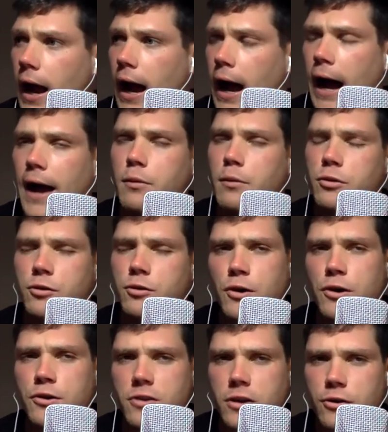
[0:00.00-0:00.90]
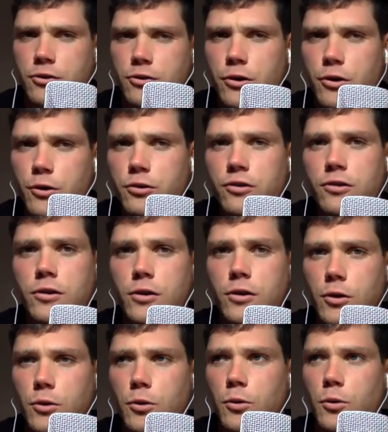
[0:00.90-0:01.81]
I was first introduced to
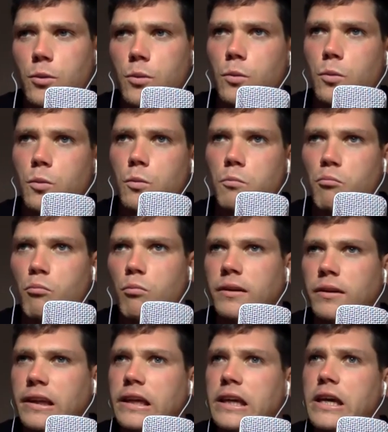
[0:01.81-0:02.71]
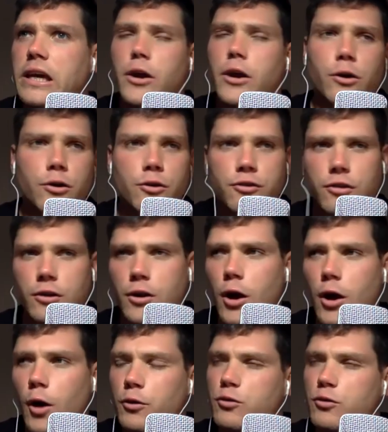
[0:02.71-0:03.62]
you years
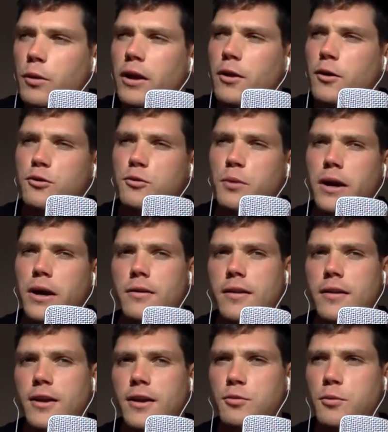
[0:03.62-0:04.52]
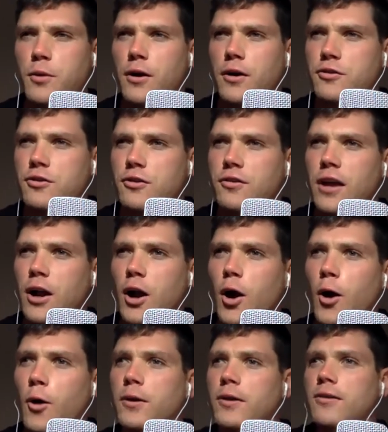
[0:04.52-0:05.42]
ago. It was one of those weird things where it's just like,
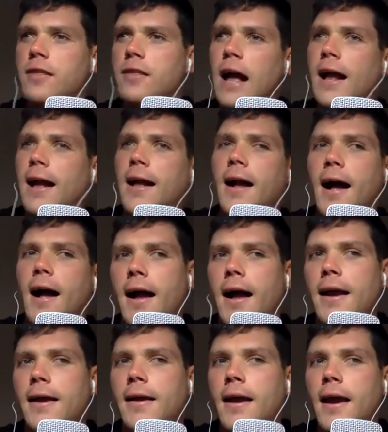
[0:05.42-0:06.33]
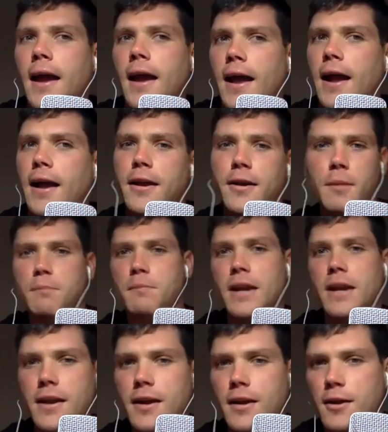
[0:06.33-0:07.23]
oh, it's that guy. And I end up
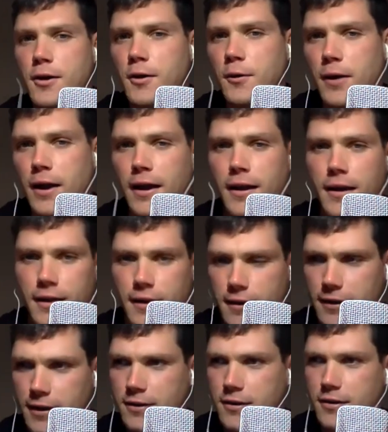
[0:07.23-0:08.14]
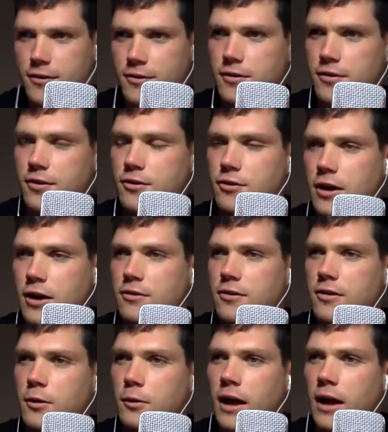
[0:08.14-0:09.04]
meeting you and I get to chance
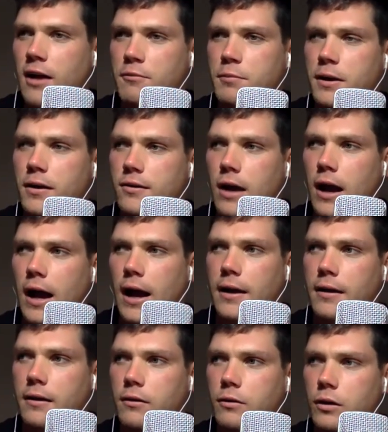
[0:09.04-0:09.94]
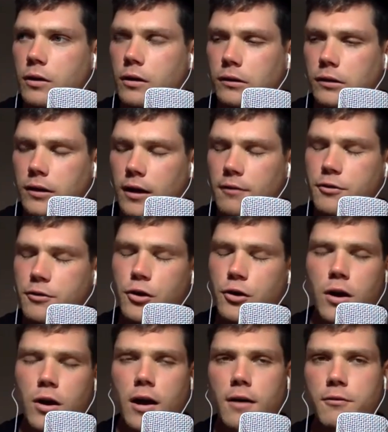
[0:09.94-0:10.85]
to see you live because I loved
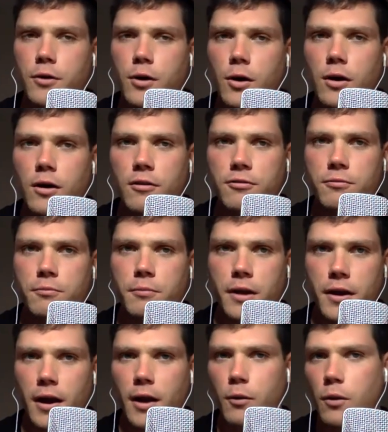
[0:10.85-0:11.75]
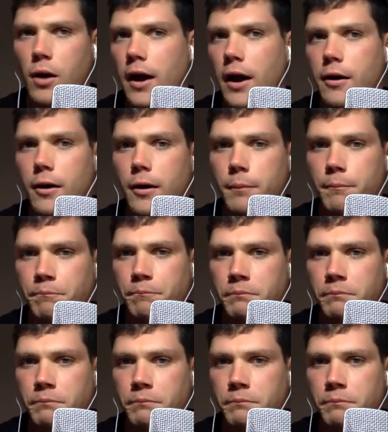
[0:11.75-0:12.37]
your cover of Midnight Rider.